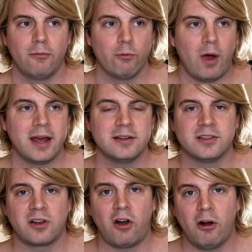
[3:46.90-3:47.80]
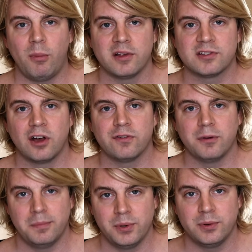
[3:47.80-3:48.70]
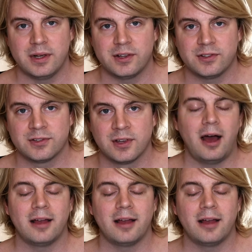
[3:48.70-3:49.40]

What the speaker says: right to call myself a Buddhist.